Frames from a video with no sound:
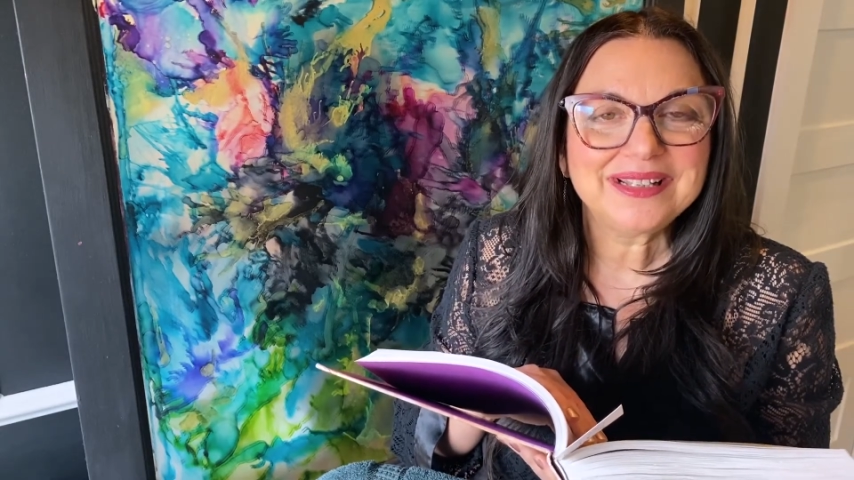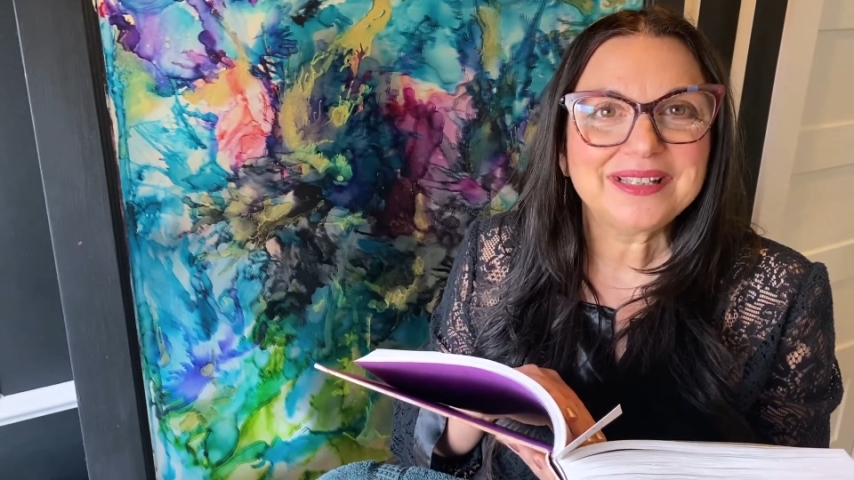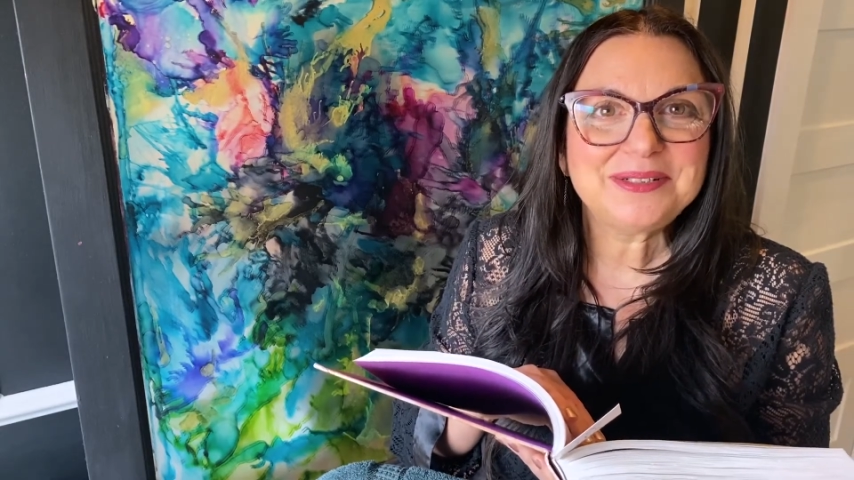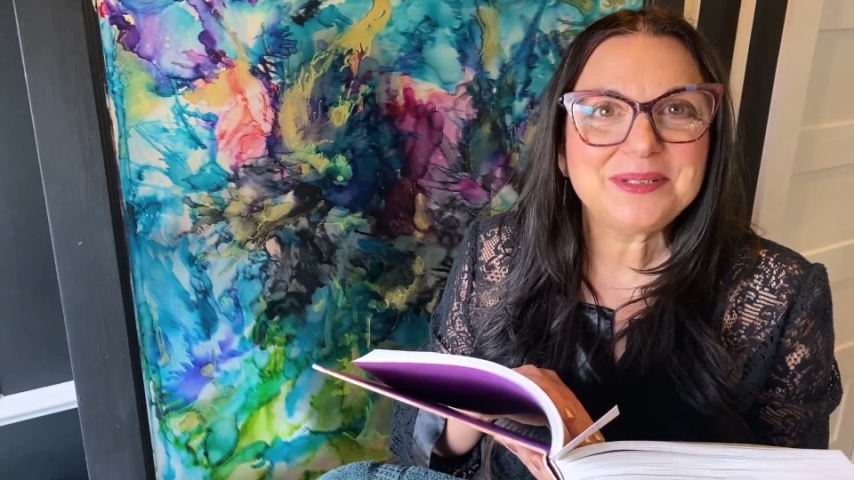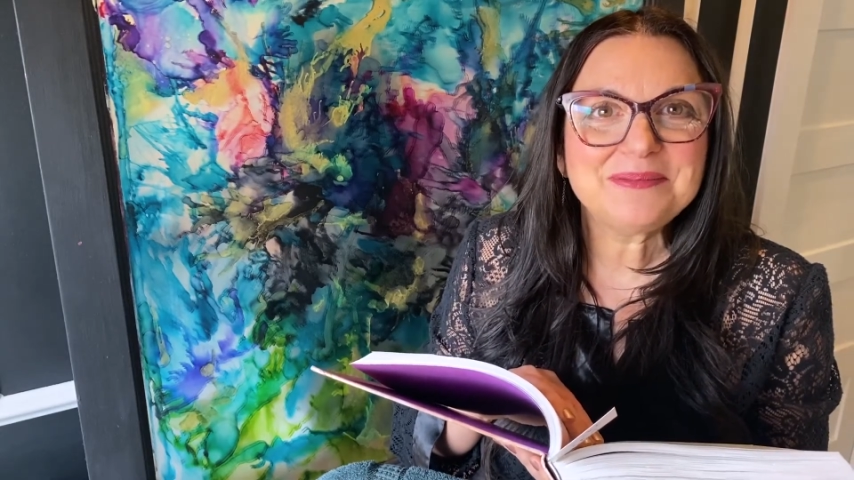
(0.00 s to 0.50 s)

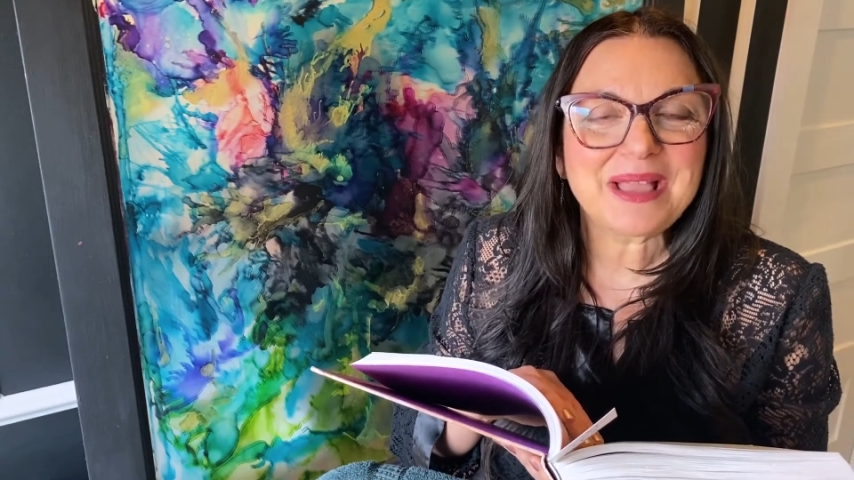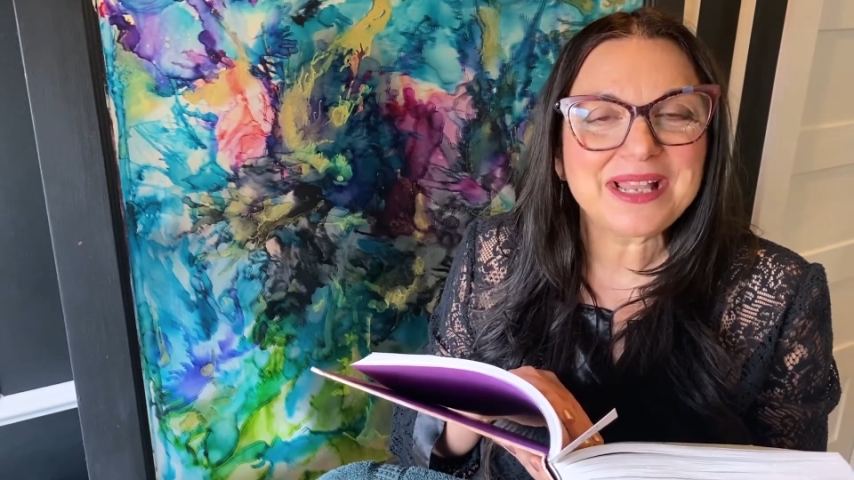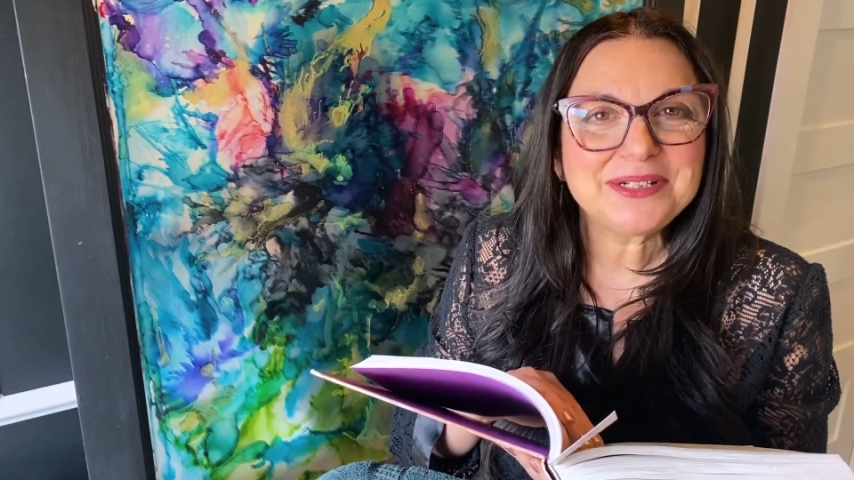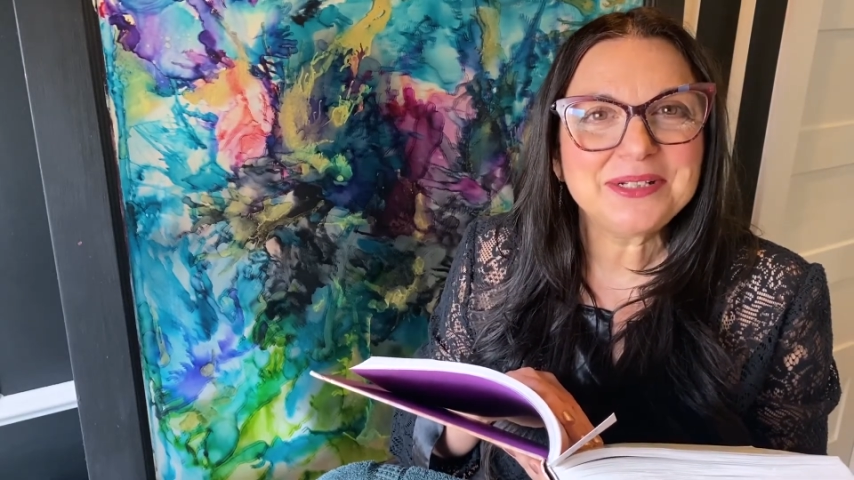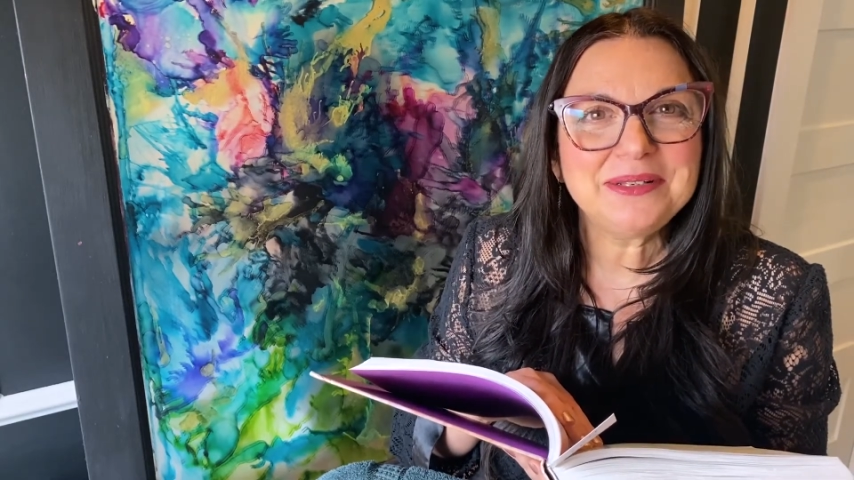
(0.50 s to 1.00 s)
Could you
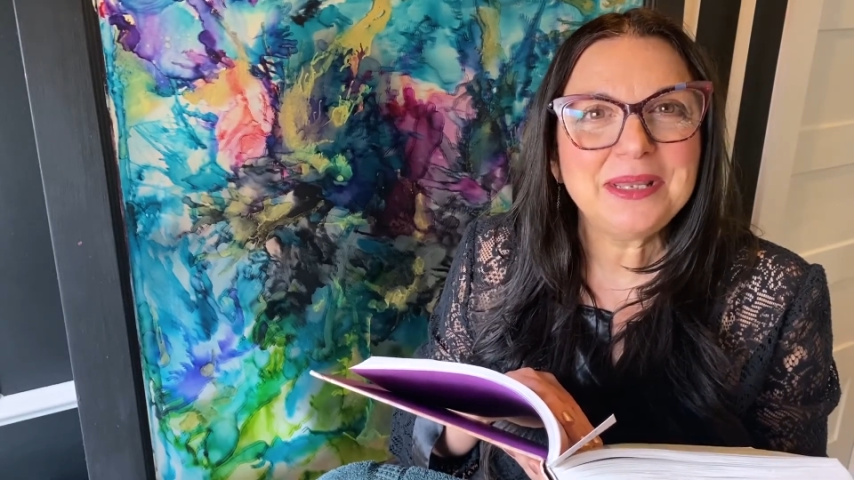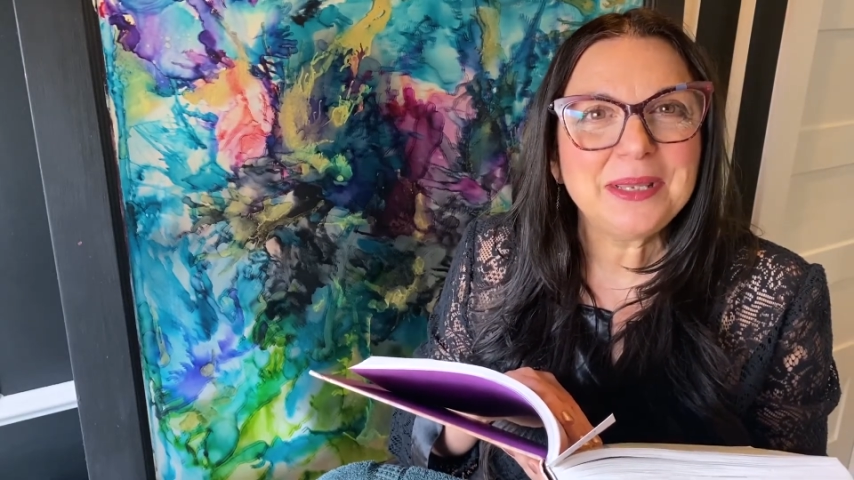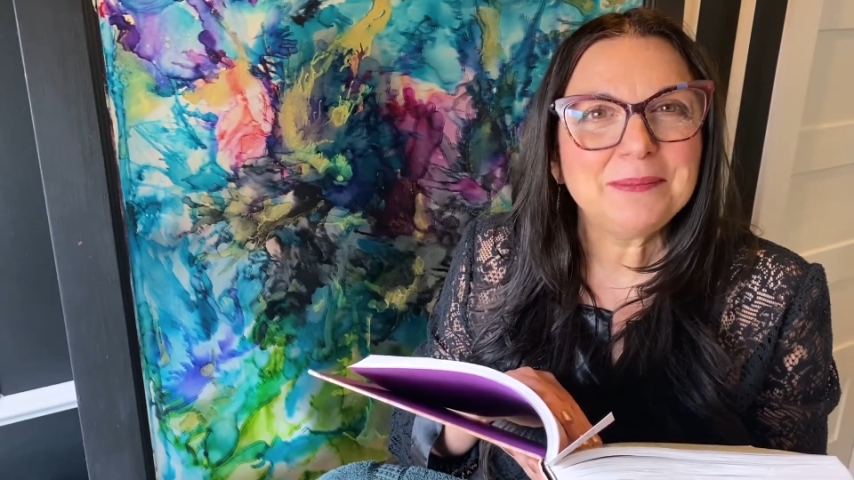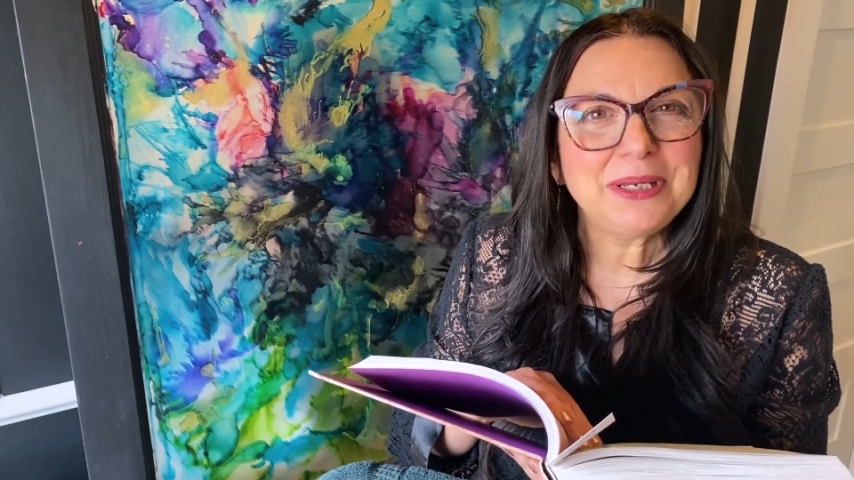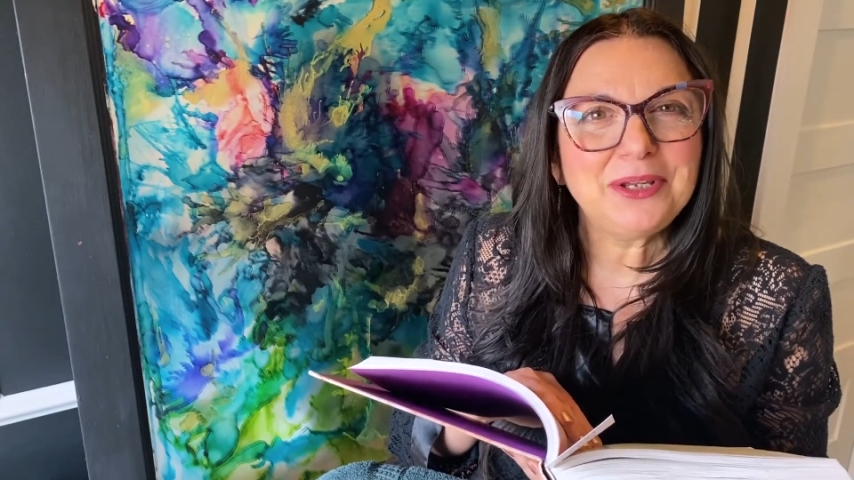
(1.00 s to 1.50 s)
imagine
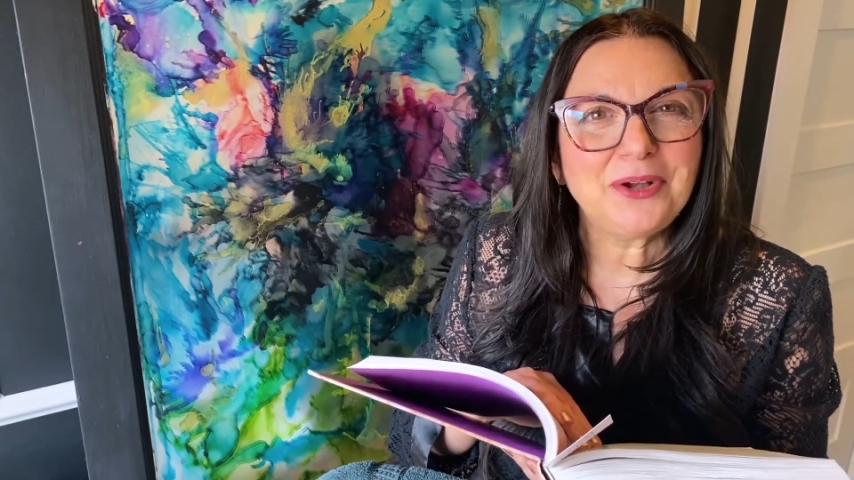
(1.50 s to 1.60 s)
being